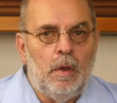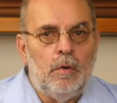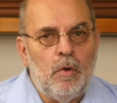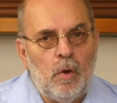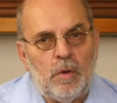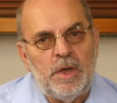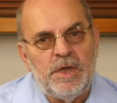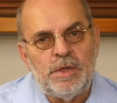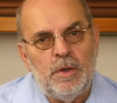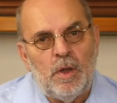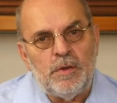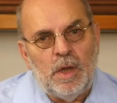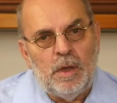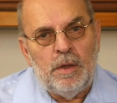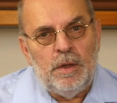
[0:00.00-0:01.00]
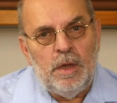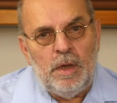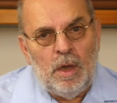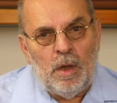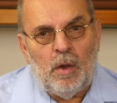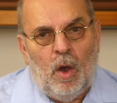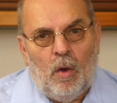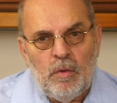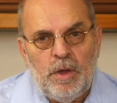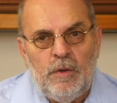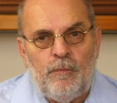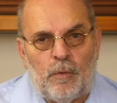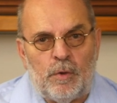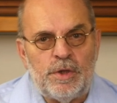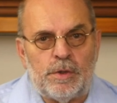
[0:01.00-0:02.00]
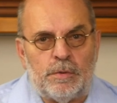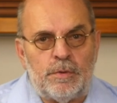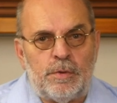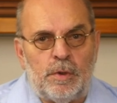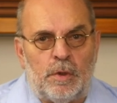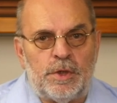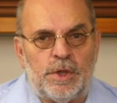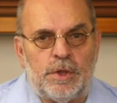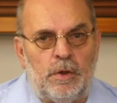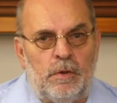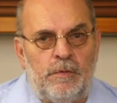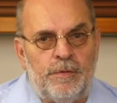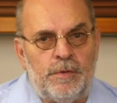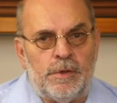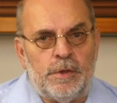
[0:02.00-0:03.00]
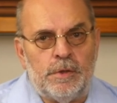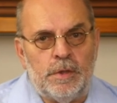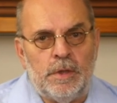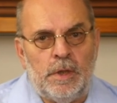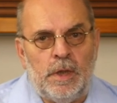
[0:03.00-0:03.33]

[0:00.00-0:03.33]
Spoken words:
Google is not the only voice control service.